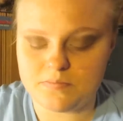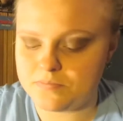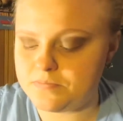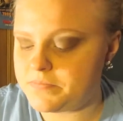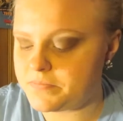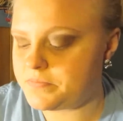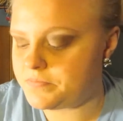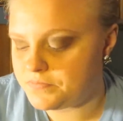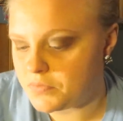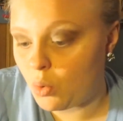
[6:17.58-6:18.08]

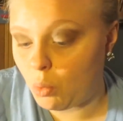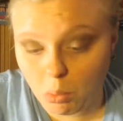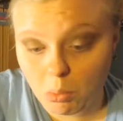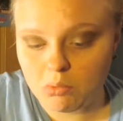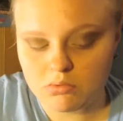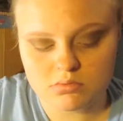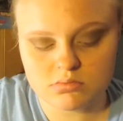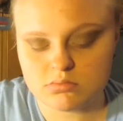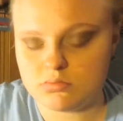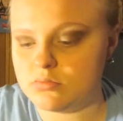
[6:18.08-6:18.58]
as I would
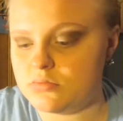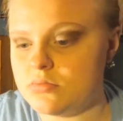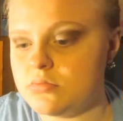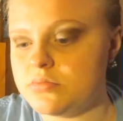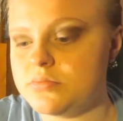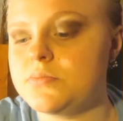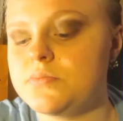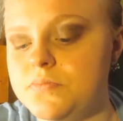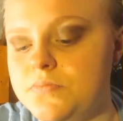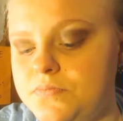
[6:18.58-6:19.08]
have liked it
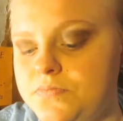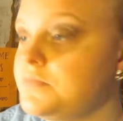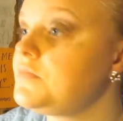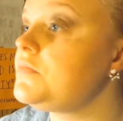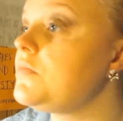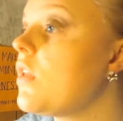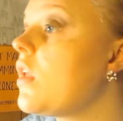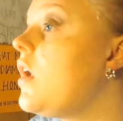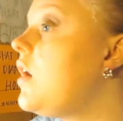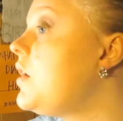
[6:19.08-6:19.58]
to be.
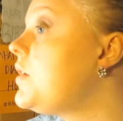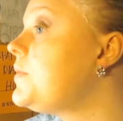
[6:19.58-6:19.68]
So,